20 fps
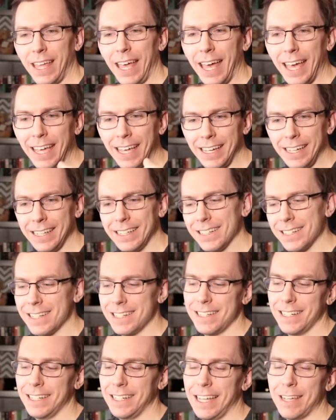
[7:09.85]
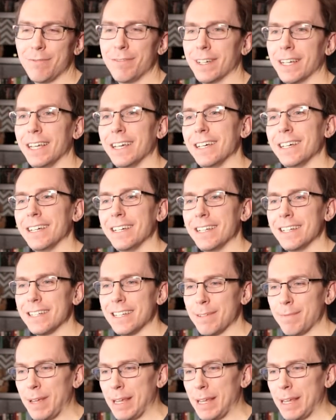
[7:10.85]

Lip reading: A is significant and